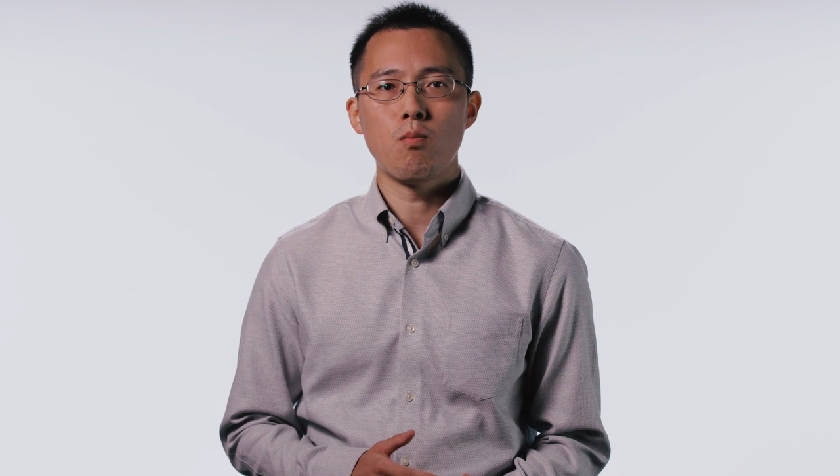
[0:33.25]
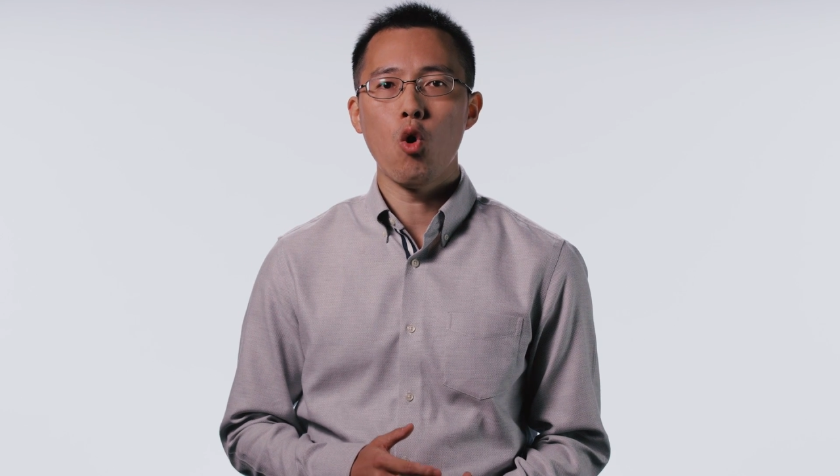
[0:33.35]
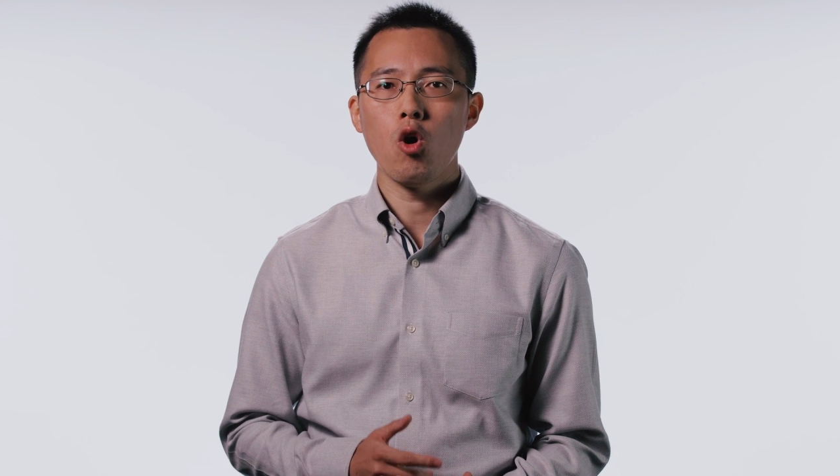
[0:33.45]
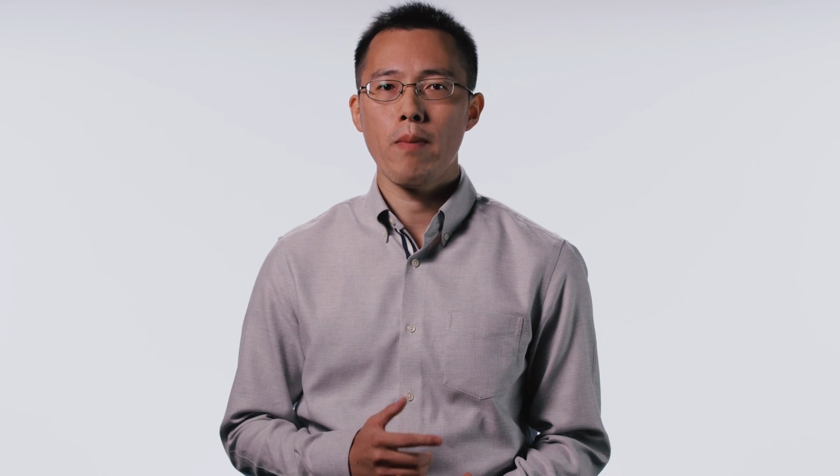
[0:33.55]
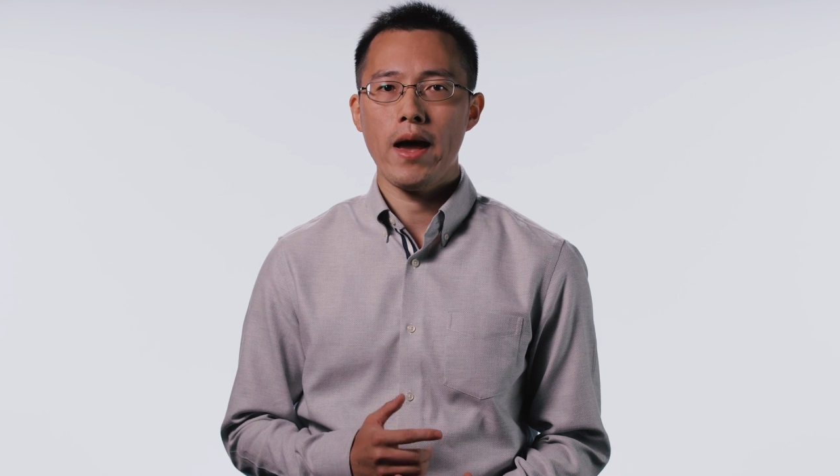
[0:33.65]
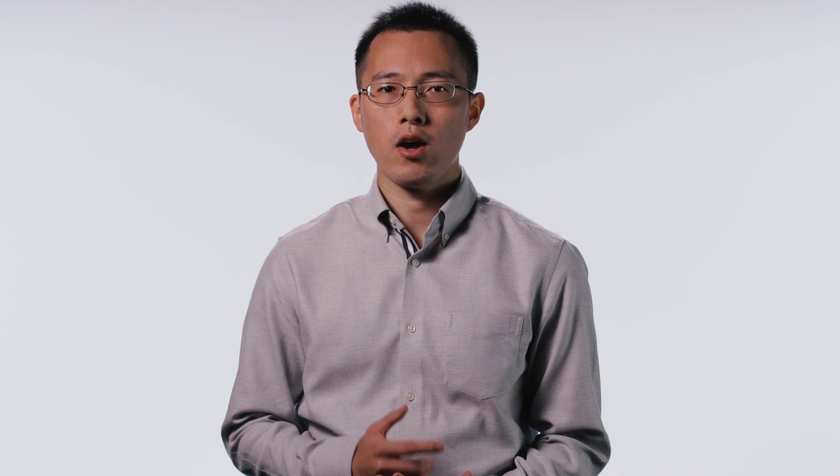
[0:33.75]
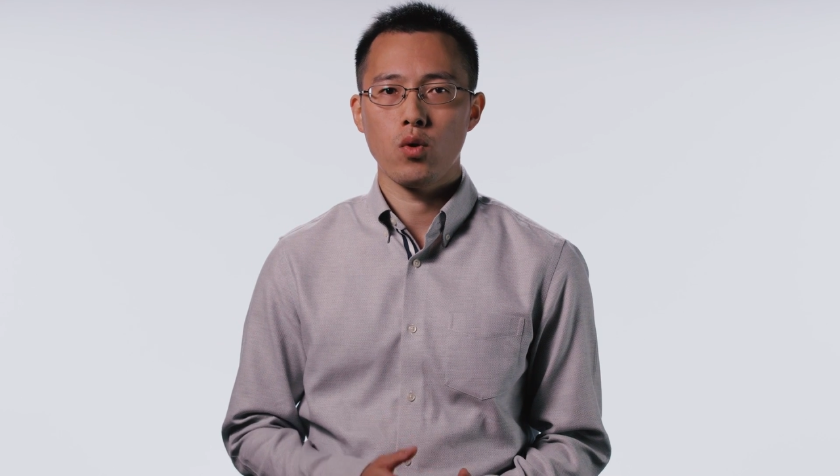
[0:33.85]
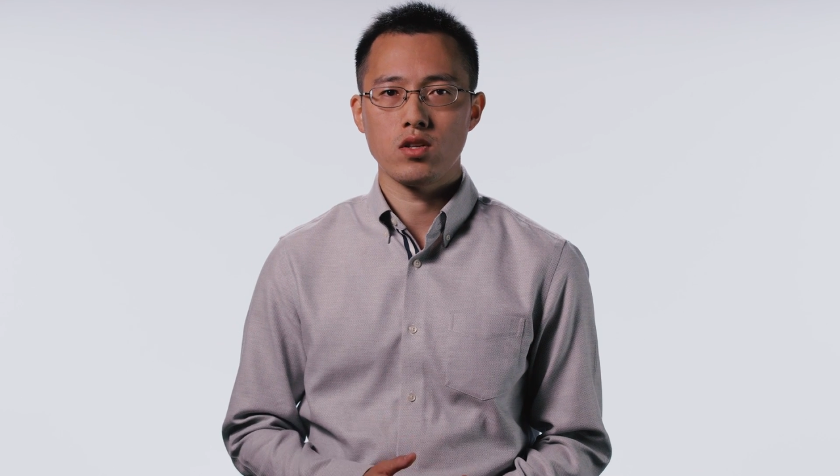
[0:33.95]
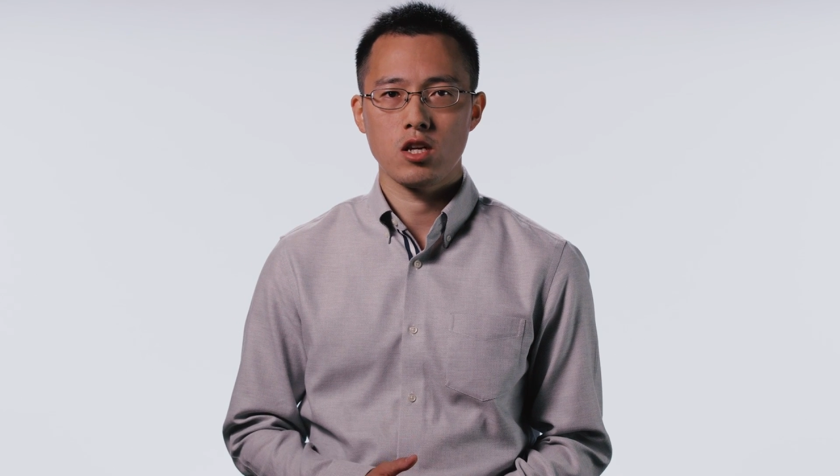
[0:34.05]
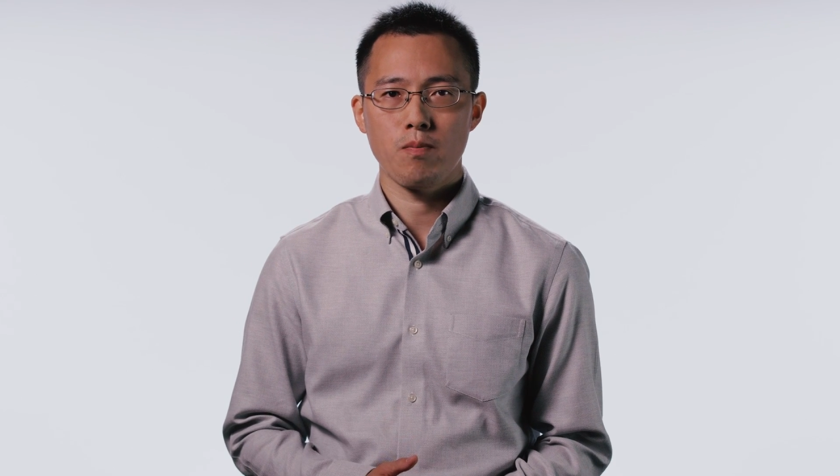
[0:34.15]
more
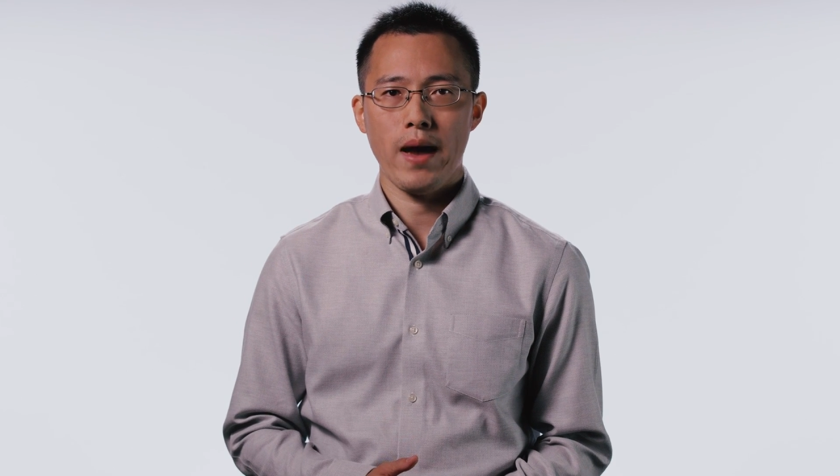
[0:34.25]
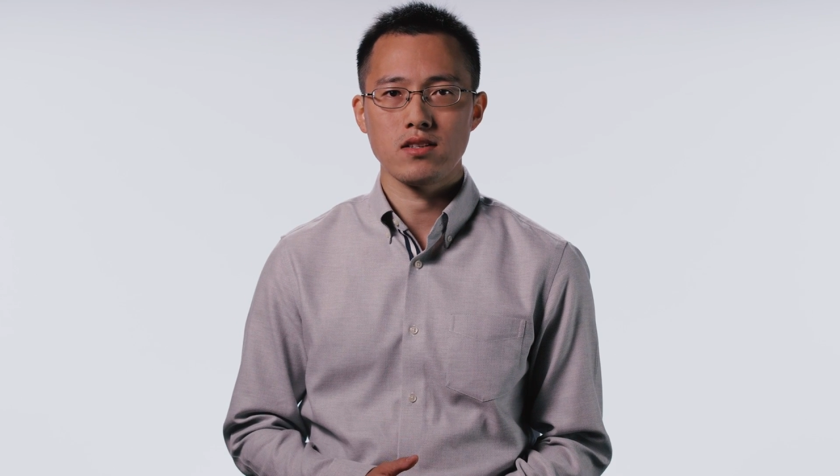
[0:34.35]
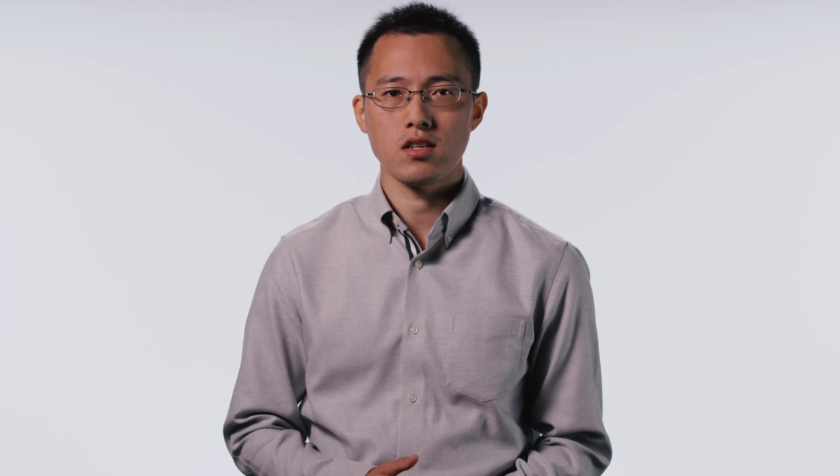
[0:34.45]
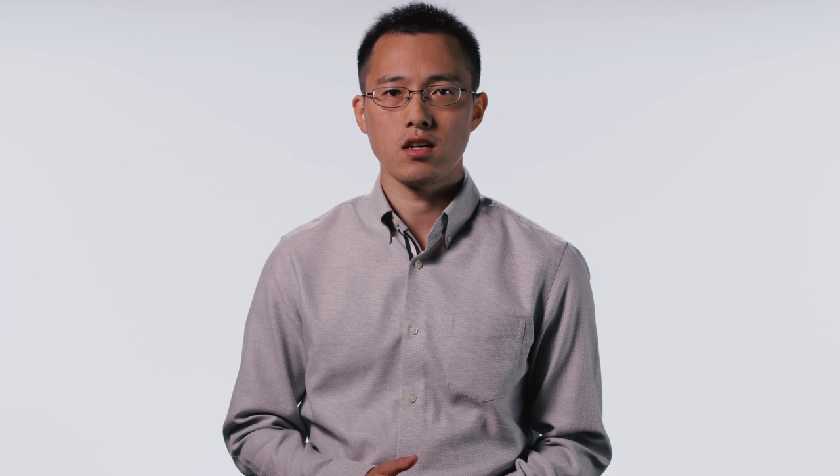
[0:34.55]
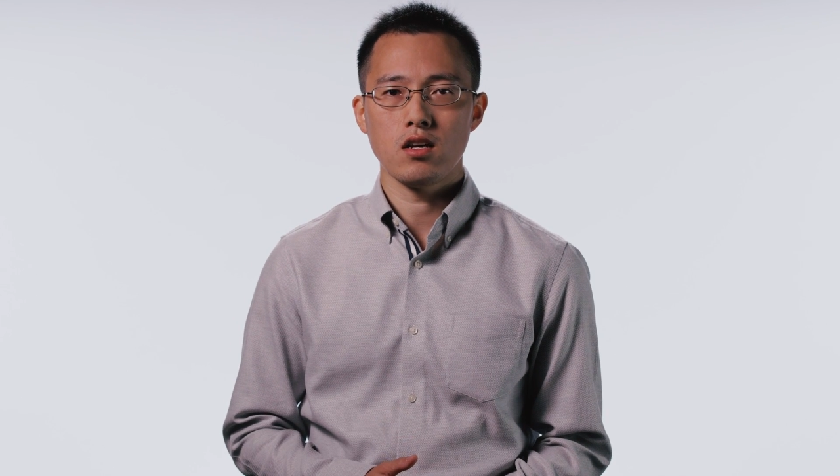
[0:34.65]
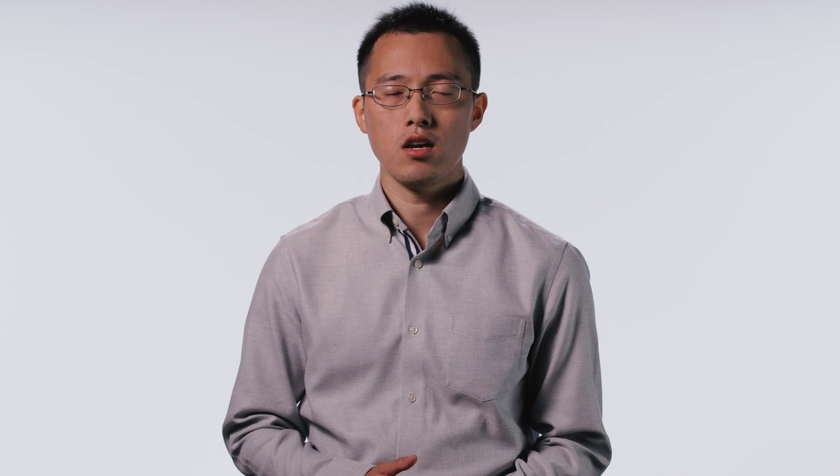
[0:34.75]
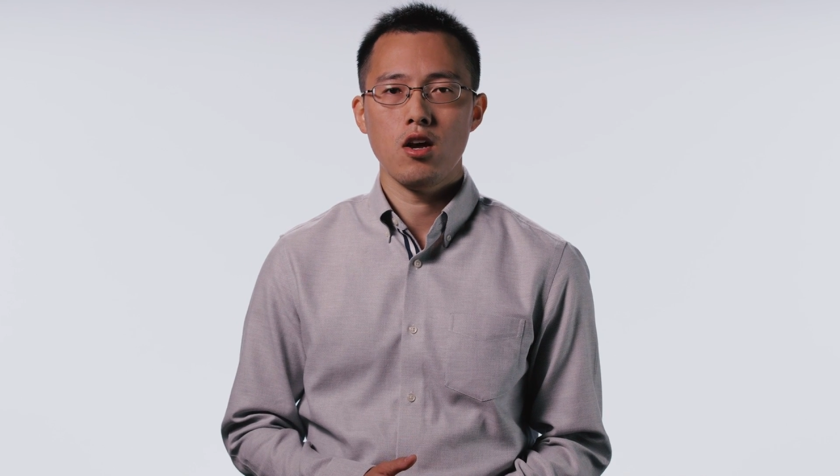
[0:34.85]
bandwidth capacity,